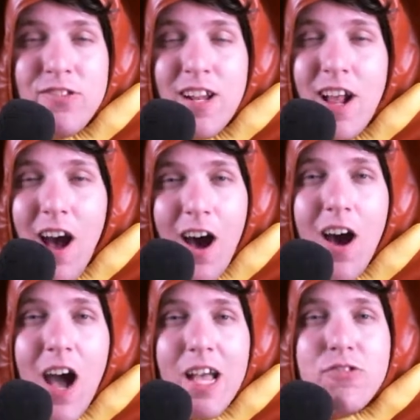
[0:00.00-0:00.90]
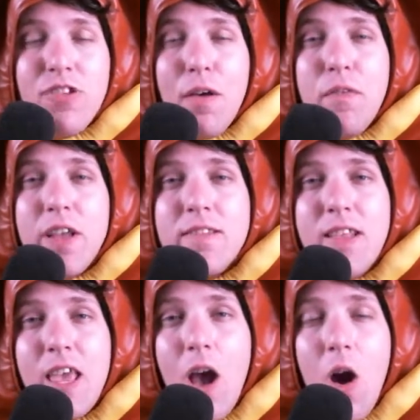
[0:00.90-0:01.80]
at all, as Joffrey is
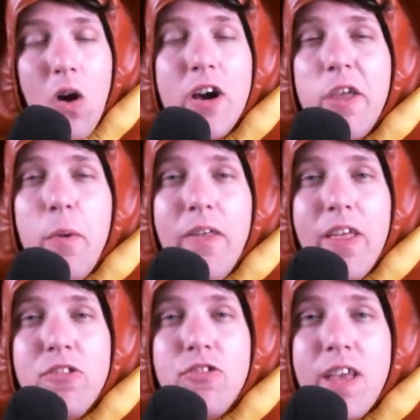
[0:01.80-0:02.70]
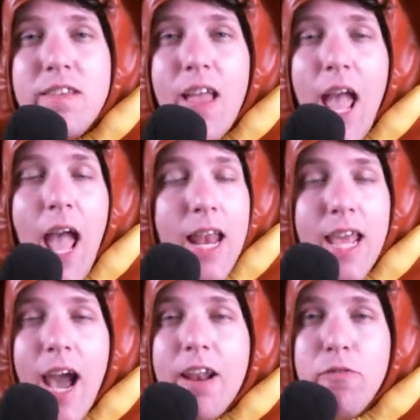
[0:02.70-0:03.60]
the only one that she has any
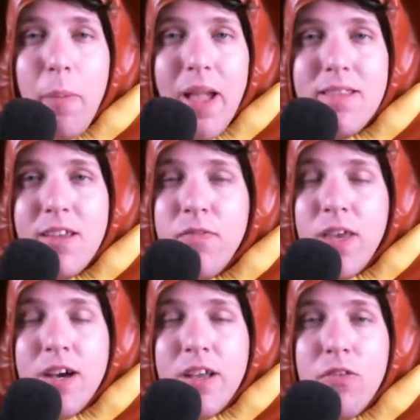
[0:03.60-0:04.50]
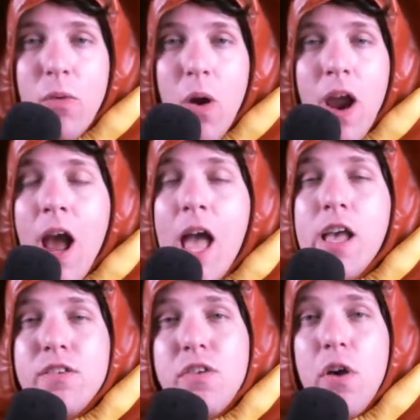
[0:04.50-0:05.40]
kind of romantic feelings for.
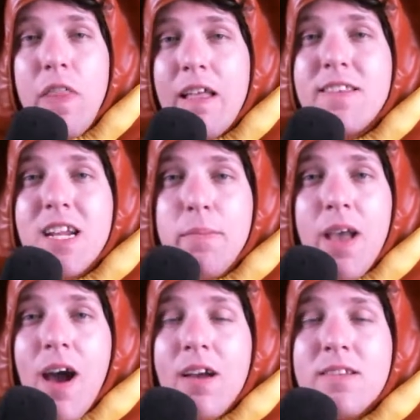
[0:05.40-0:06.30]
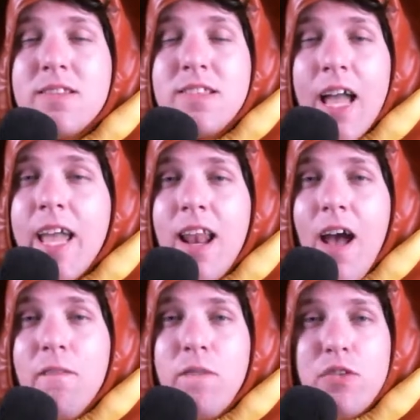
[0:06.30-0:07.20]
So that's going to be our second
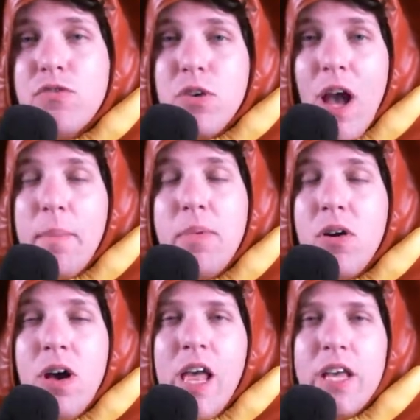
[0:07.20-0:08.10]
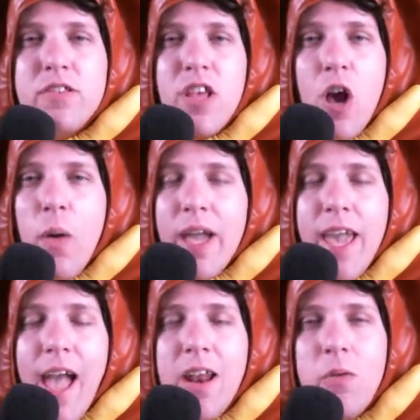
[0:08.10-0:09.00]
official couple. So
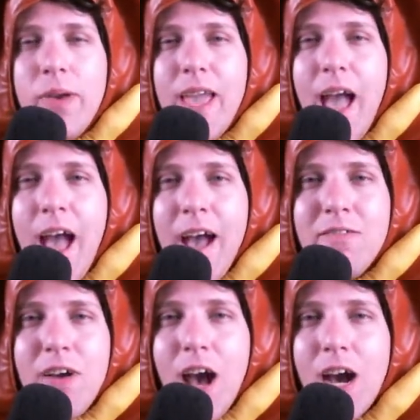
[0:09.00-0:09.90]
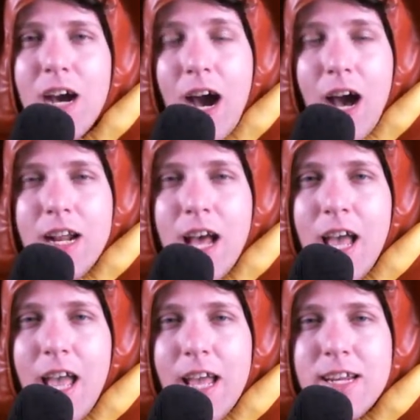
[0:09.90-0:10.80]
again, we have
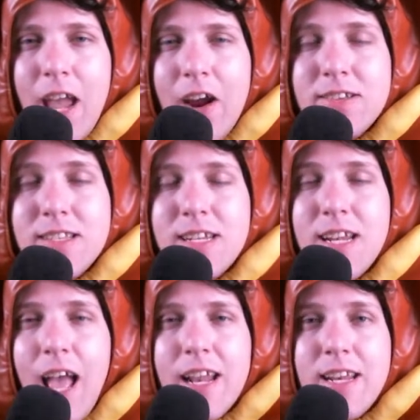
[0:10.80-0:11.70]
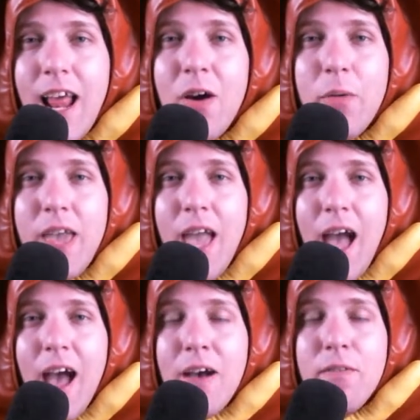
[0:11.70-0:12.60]
Alana and Garrison, and now we
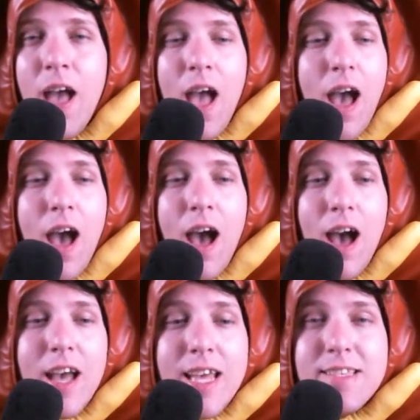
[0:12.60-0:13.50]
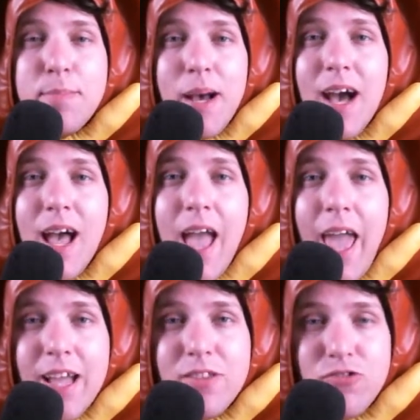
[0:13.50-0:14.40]
have Isabella
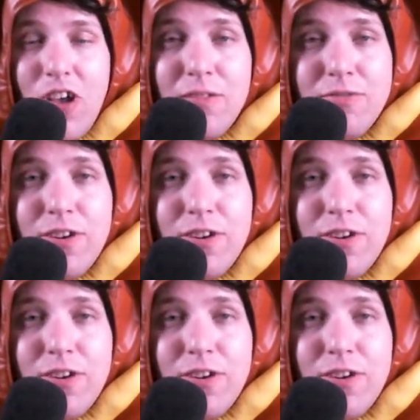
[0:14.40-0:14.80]
and Joffrey.